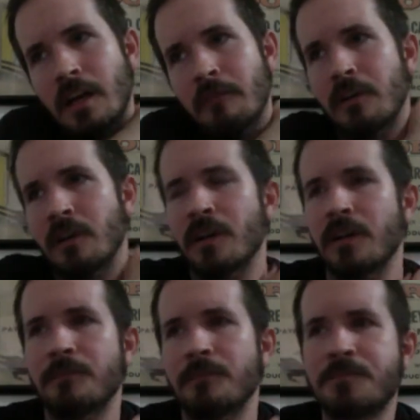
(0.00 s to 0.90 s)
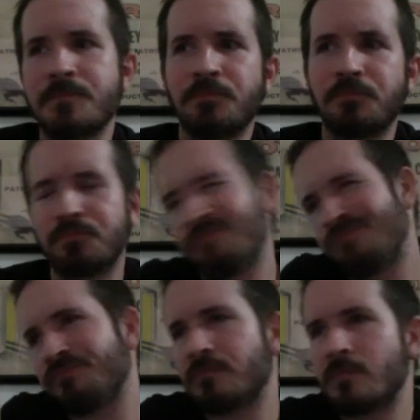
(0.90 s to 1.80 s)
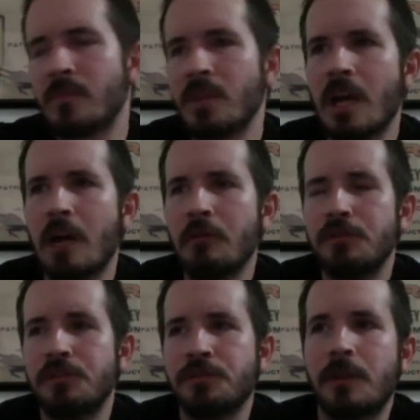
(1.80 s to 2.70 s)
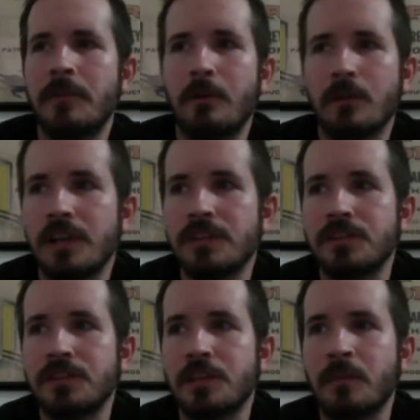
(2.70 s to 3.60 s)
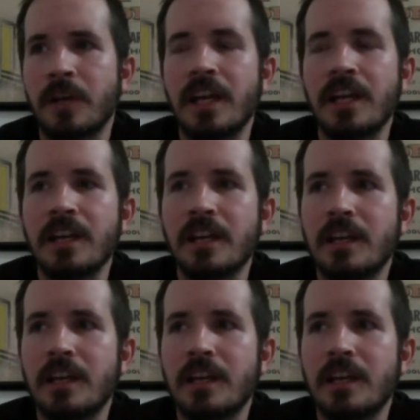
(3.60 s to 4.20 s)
a how would you describe that relationship? A